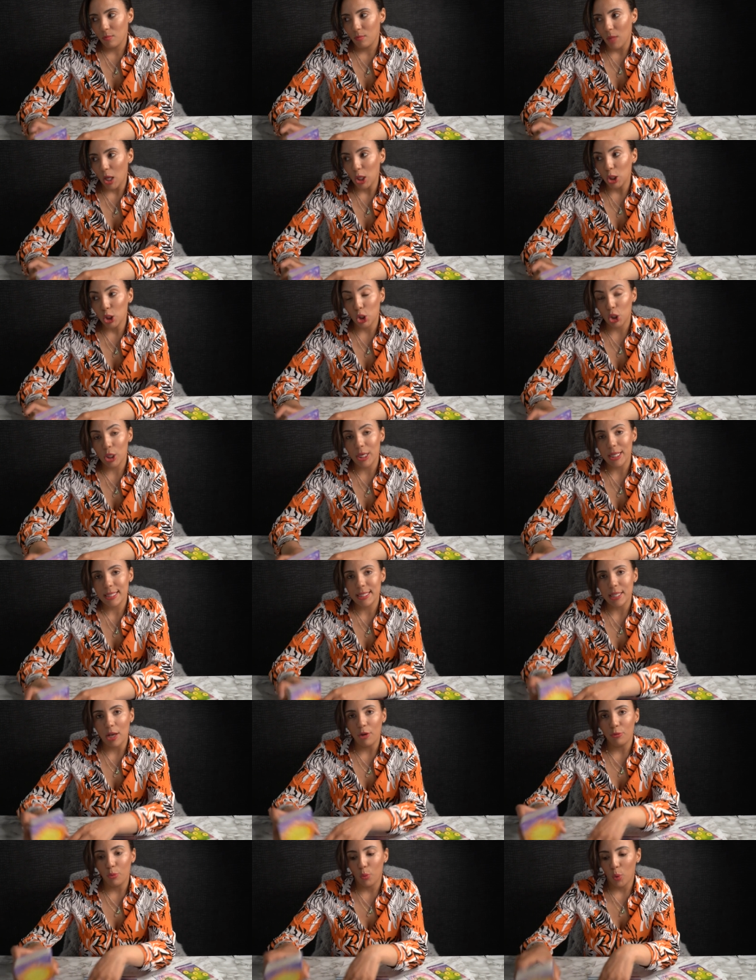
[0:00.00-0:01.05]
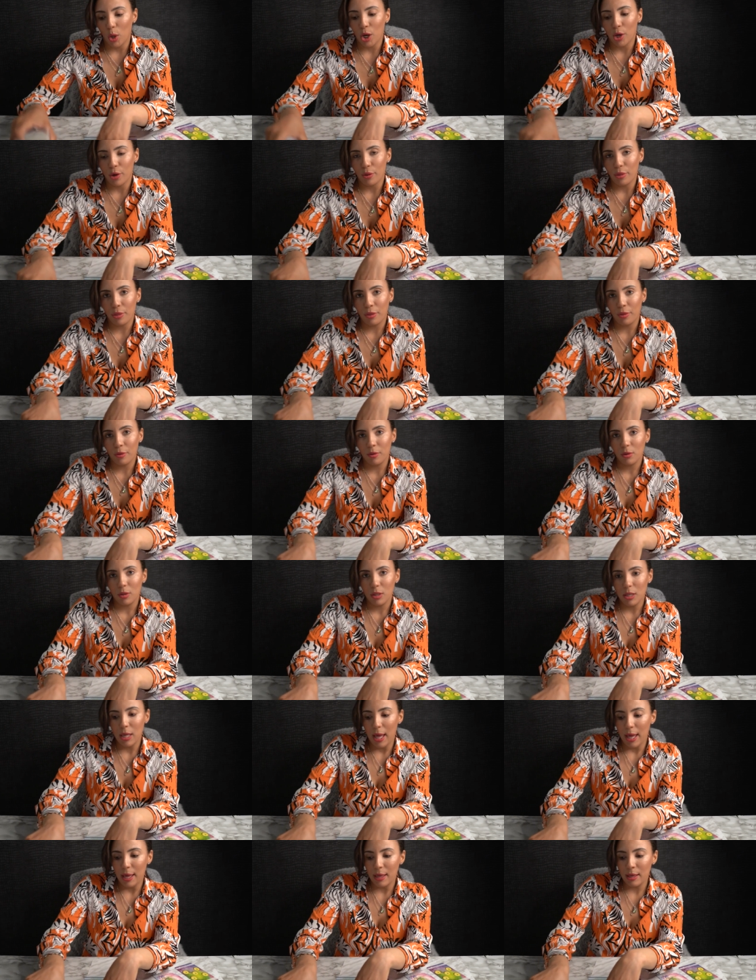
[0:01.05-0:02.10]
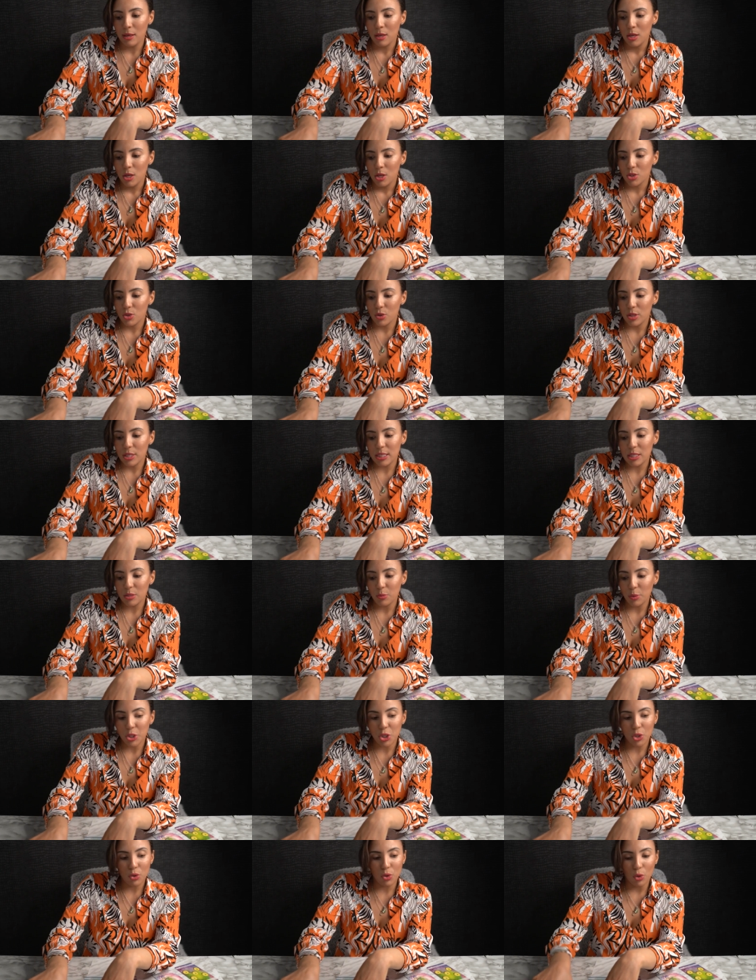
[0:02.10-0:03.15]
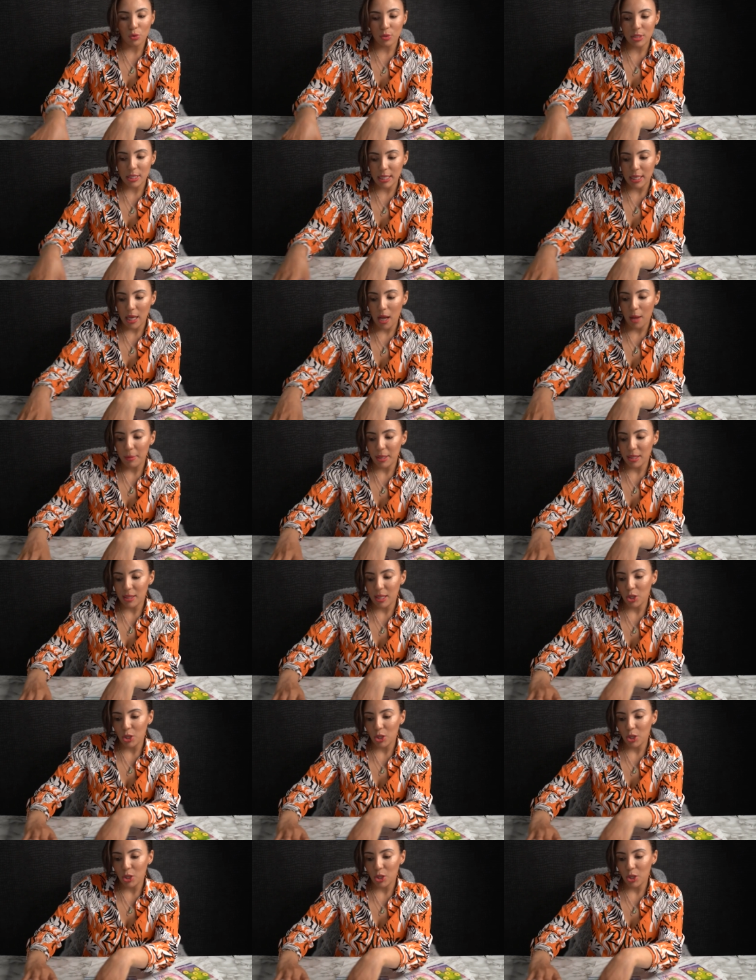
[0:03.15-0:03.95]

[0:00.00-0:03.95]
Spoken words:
learning self-worth. Okay, so this is what you don't see coming, that